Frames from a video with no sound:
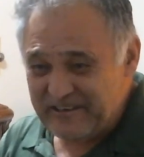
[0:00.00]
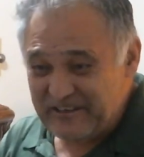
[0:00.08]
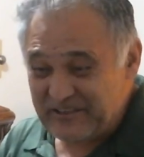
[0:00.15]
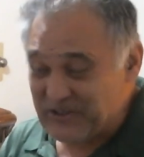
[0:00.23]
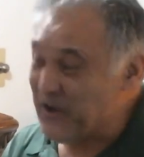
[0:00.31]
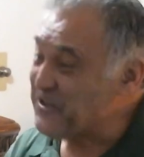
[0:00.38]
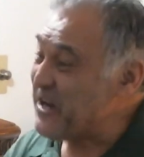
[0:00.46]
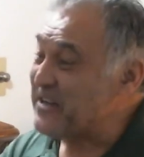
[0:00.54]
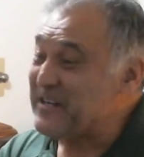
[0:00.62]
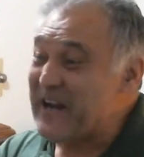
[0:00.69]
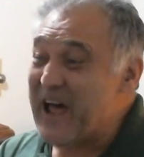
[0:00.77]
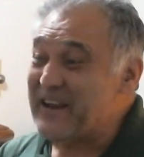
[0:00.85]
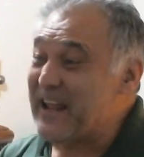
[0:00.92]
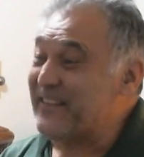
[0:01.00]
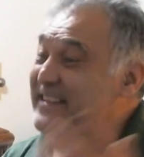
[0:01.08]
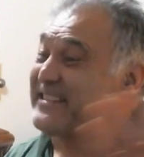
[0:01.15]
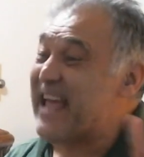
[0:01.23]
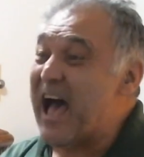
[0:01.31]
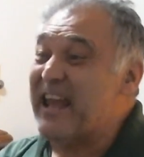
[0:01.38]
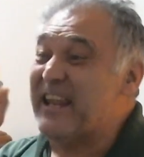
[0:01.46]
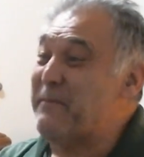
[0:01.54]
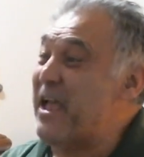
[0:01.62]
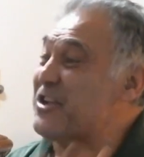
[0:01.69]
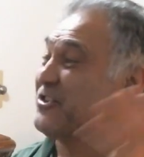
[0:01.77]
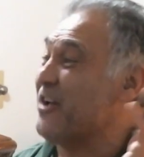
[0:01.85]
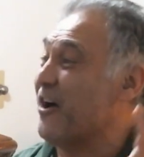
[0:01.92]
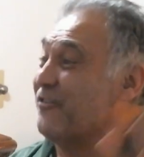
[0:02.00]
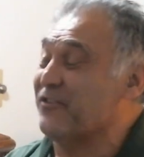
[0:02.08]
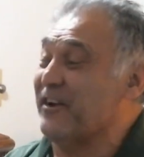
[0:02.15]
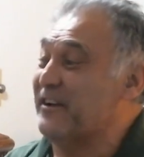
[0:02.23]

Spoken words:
So he turns around and does the animation of